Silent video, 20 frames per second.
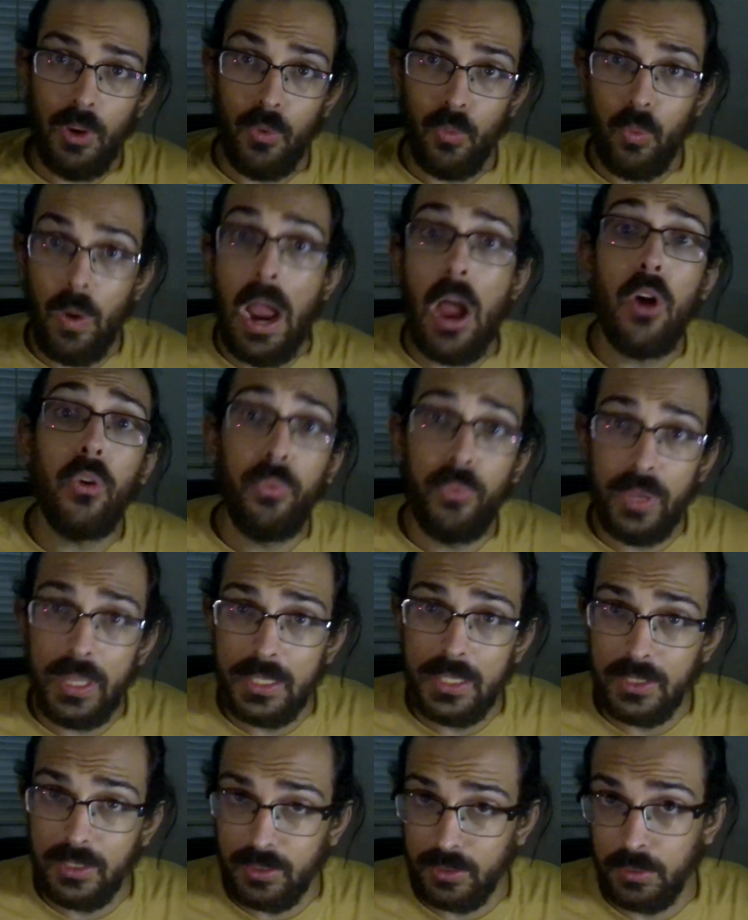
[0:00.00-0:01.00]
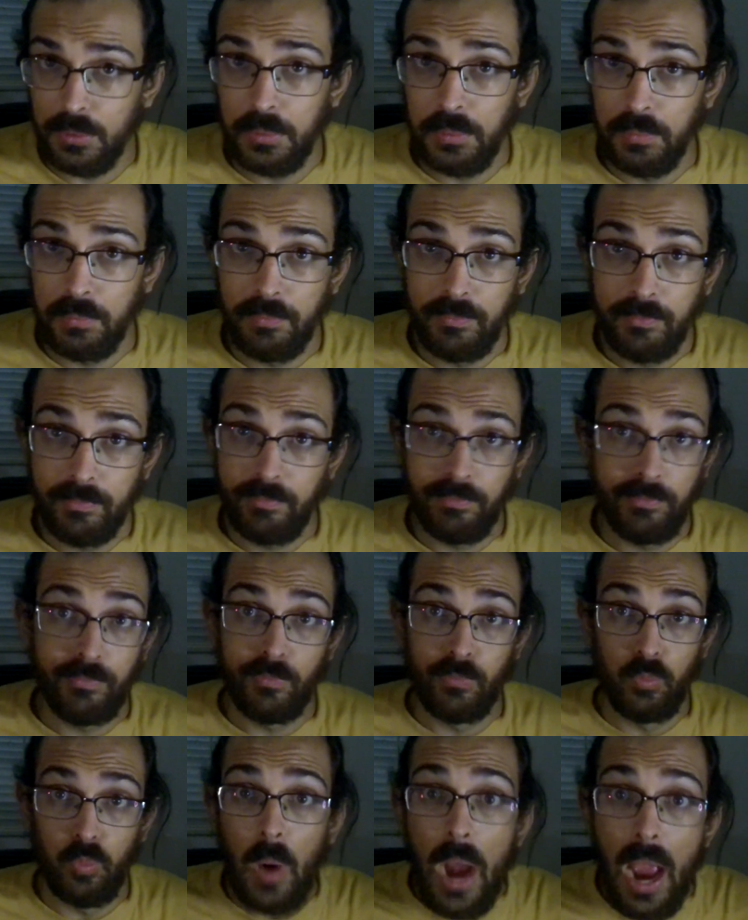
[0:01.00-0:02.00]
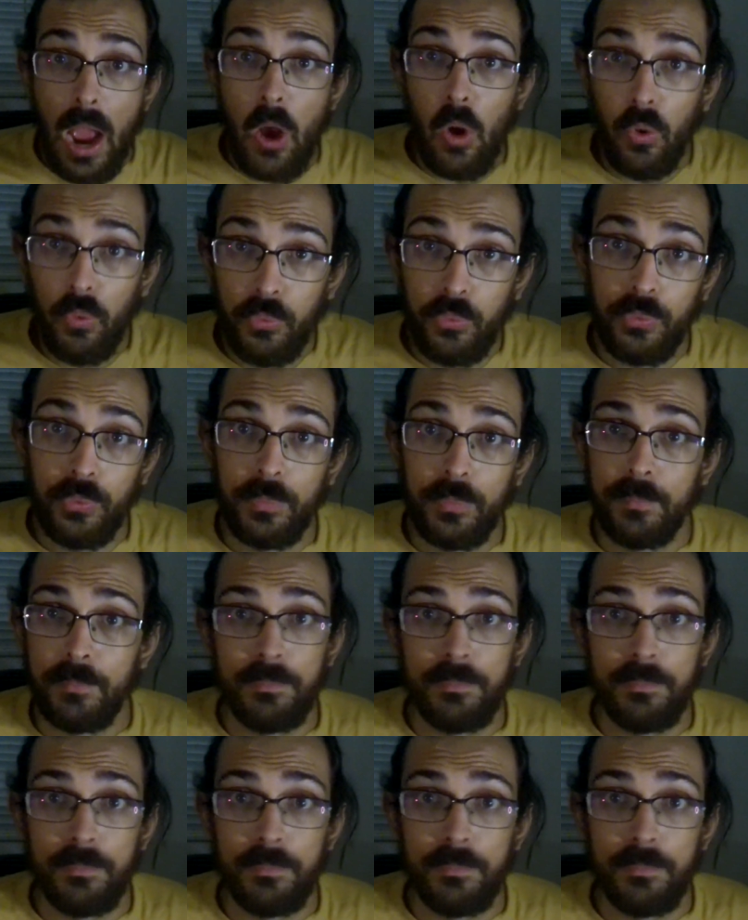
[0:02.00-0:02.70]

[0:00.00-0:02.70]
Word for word: Ralph is Ralph.